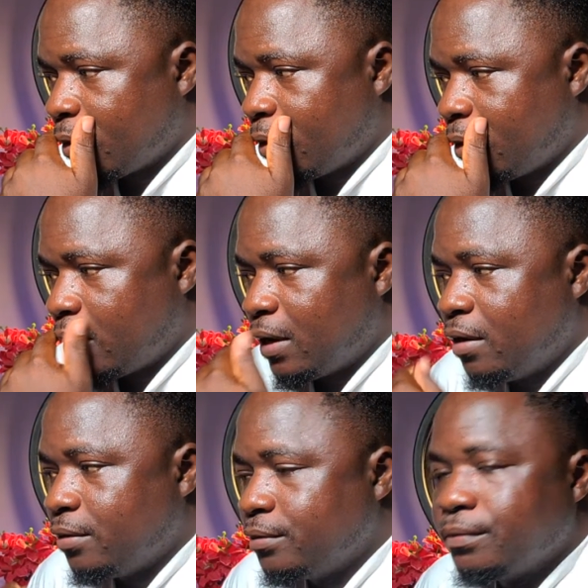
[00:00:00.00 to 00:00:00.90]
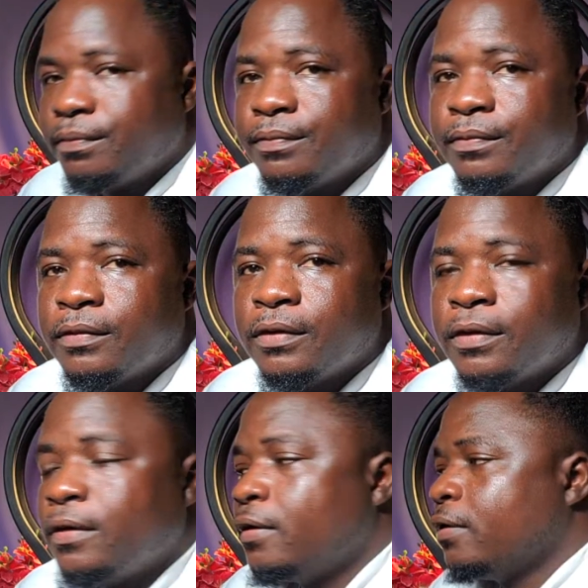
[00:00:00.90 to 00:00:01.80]
Yeah. Hello.
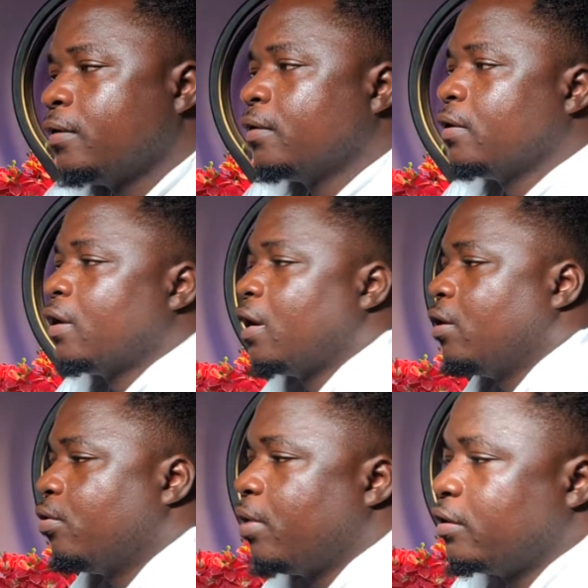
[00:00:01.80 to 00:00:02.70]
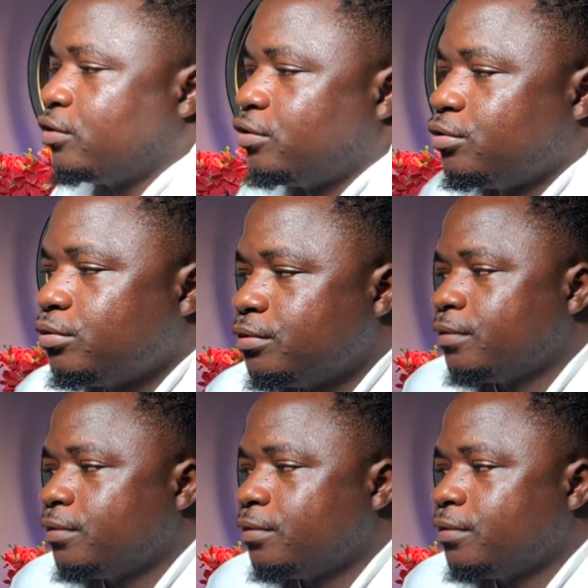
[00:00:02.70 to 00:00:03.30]
Hello, 1 2.